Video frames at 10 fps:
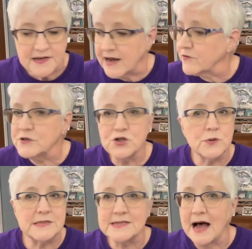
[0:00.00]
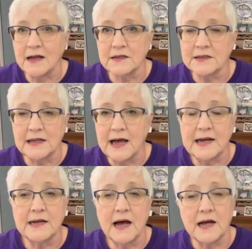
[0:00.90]
Never do a solid
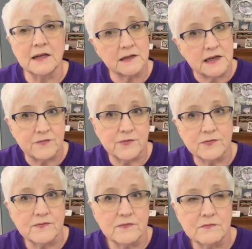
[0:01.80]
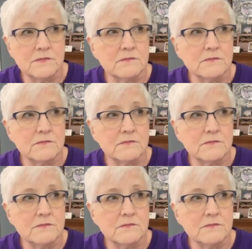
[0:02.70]
line on a leaf.